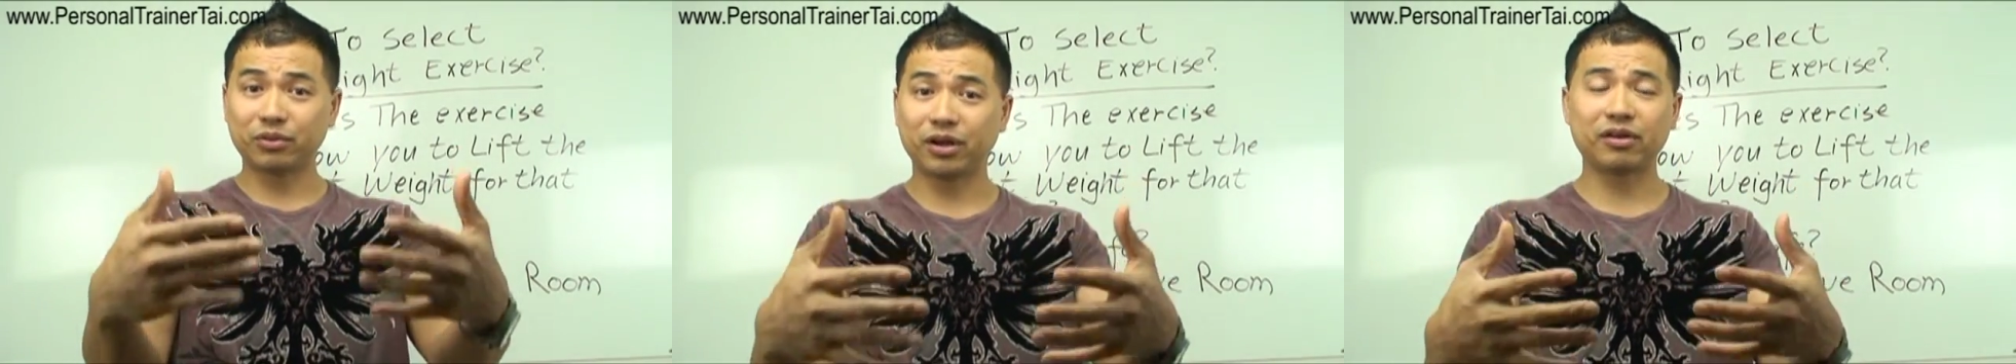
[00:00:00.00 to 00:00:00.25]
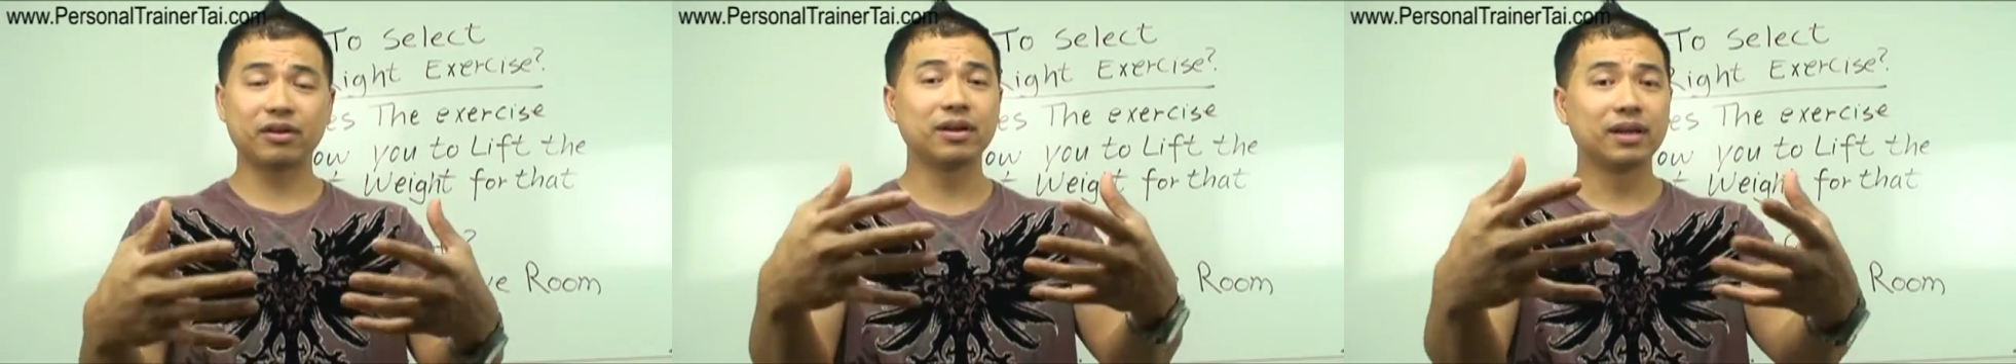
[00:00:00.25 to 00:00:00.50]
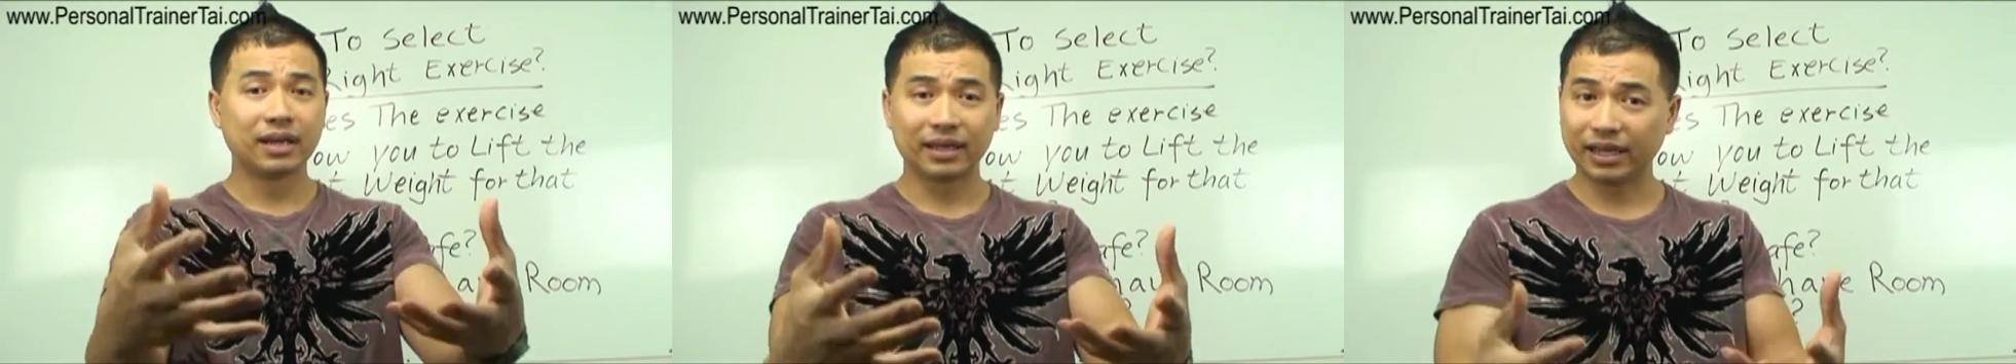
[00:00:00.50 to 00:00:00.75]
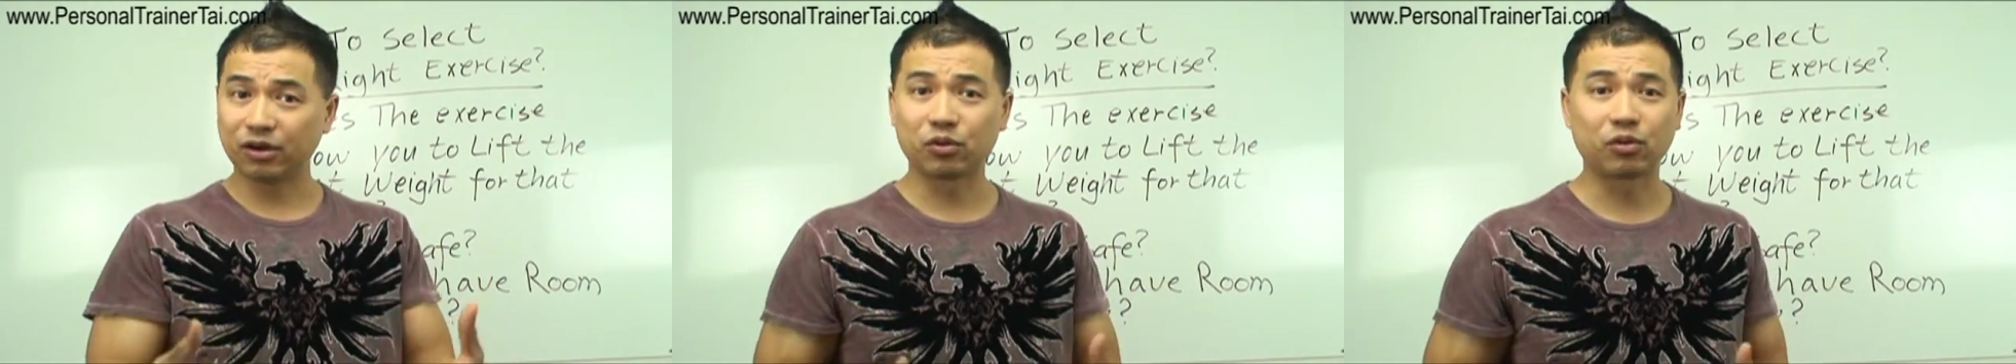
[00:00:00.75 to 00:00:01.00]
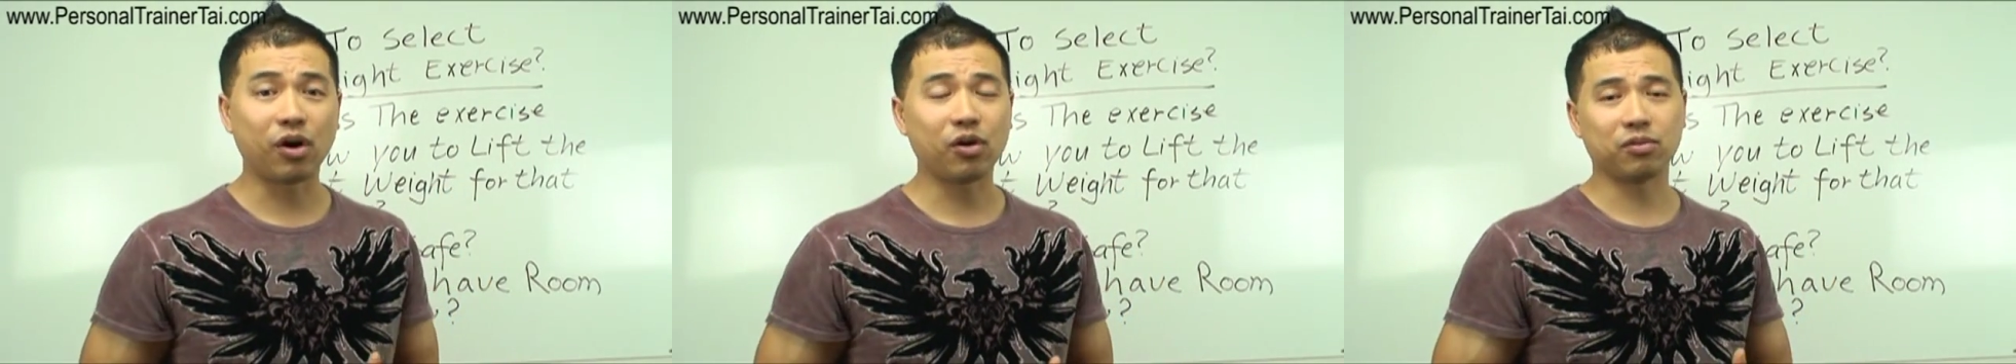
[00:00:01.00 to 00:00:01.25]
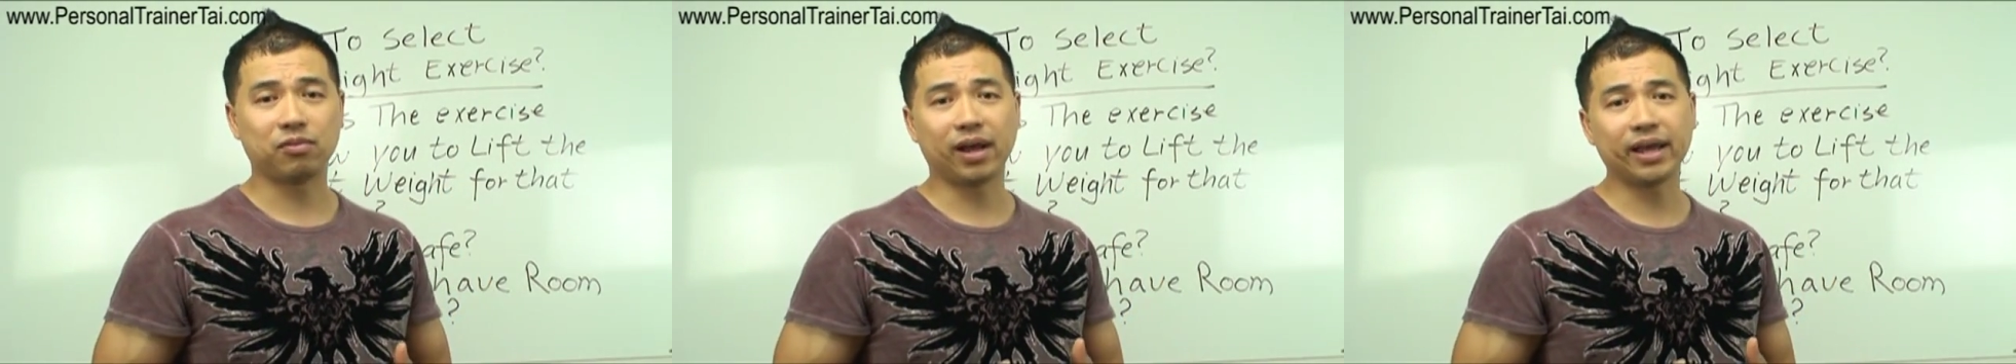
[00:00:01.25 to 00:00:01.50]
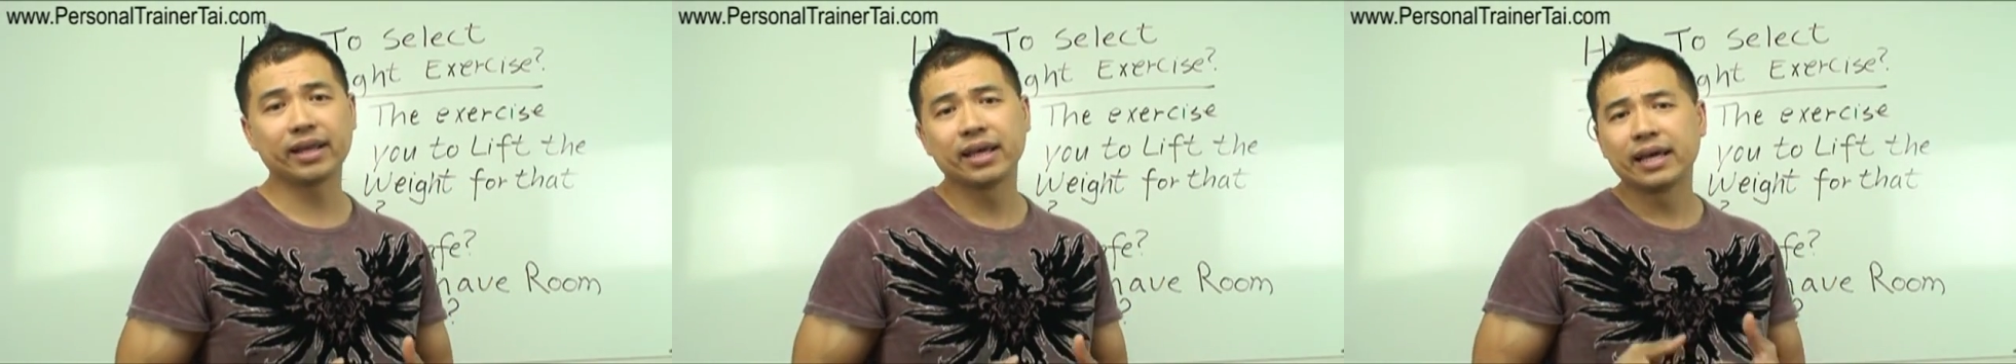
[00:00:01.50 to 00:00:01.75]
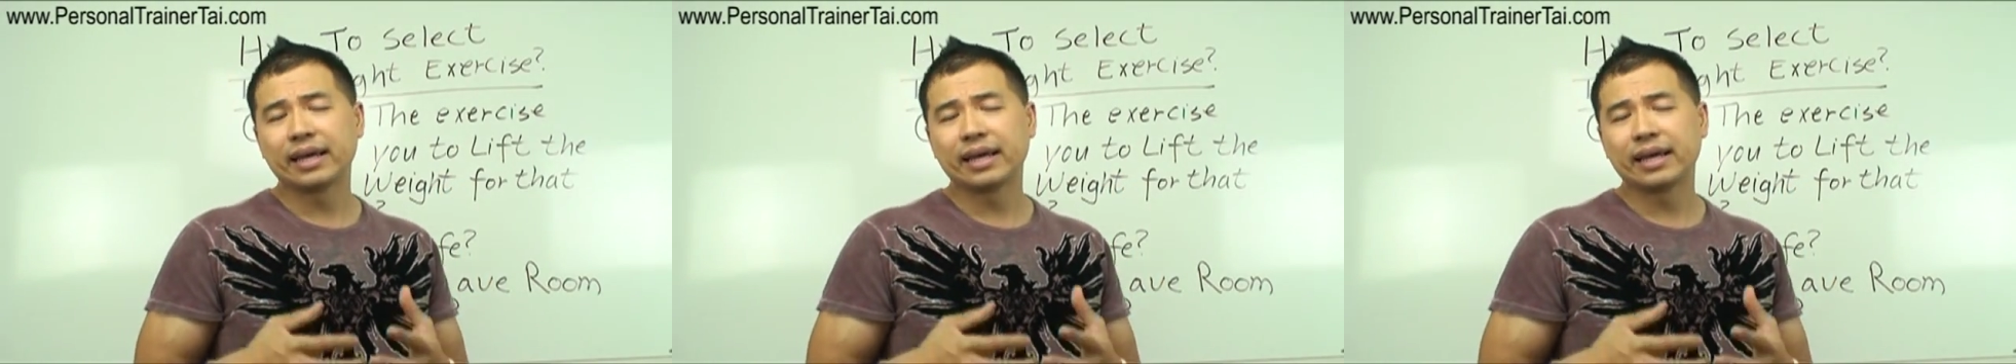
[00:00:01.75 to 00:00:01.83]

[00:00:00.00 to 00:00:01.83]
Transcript: 300, it'll grow, right?